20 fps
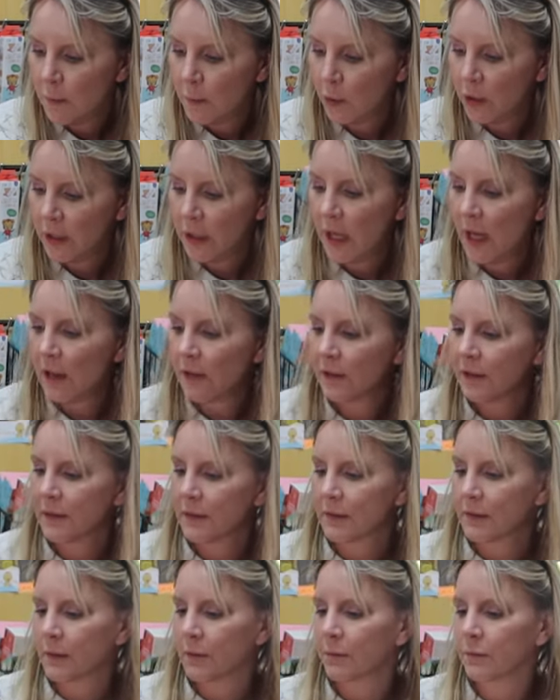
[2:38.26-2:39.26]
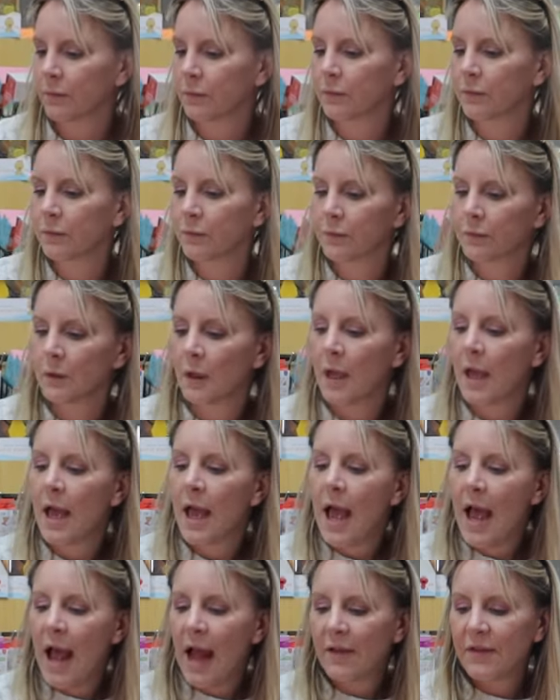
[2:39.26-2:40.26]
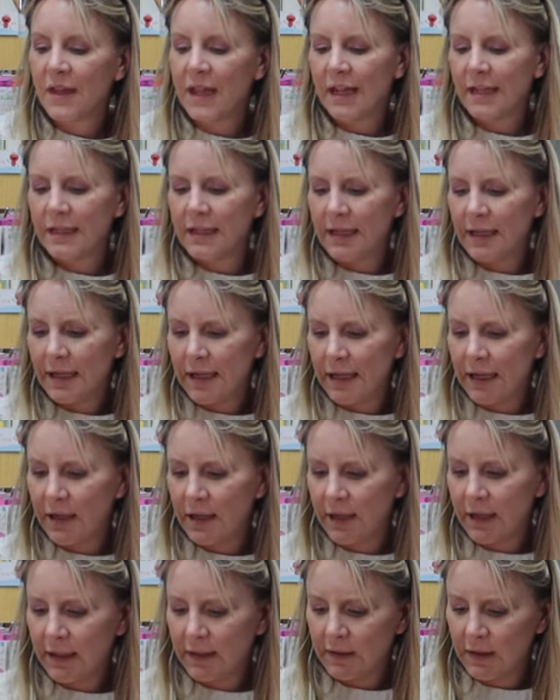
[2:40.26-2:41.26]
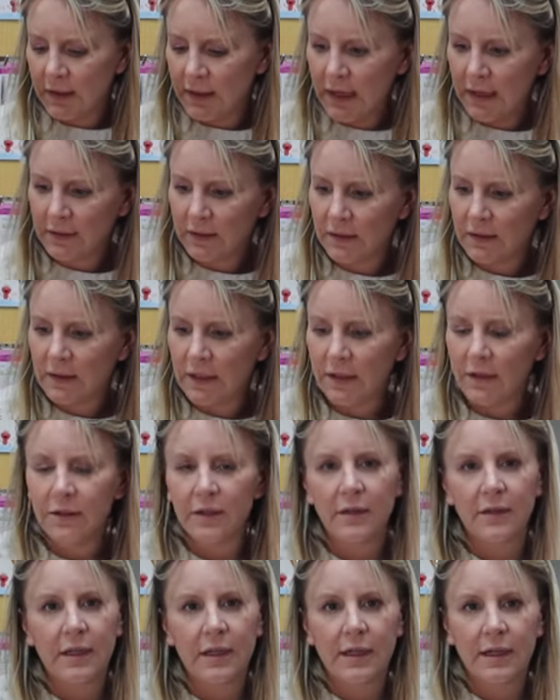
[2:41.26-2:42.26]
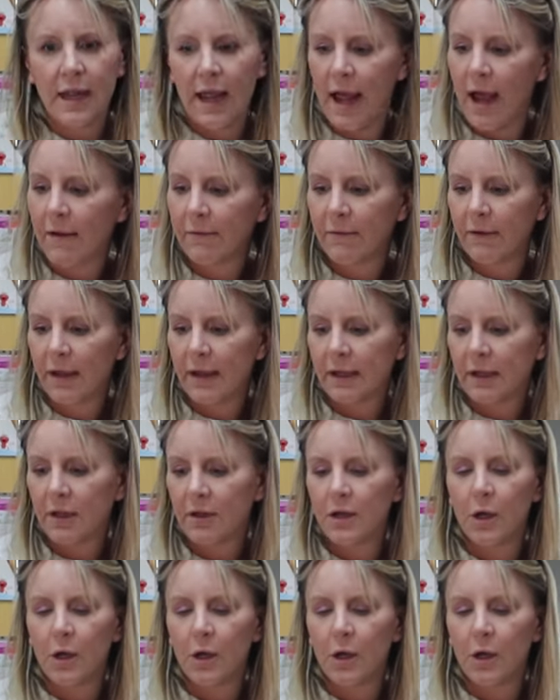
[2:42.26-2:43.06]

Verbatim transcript: more colors. And the idea here isn't necessarily to have like,